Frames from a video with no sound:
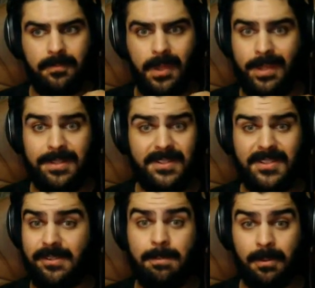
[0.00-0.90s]
that's a
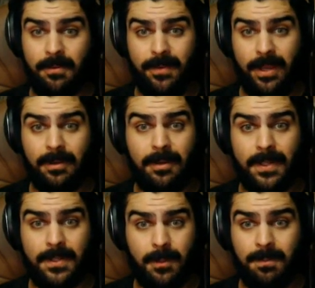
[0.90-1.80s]
sleeper event
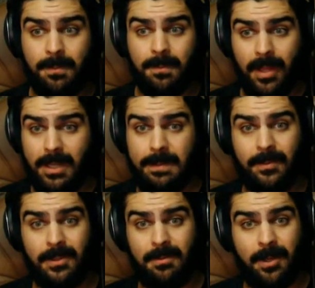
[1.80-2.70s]
because a lot of
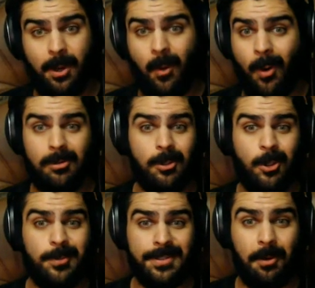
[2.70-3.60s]
people don't know
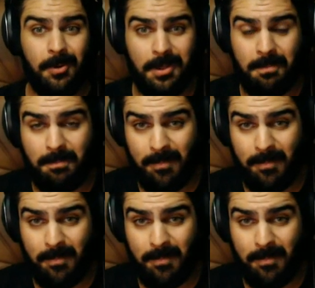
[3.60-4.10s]
Oklahoma's got one of the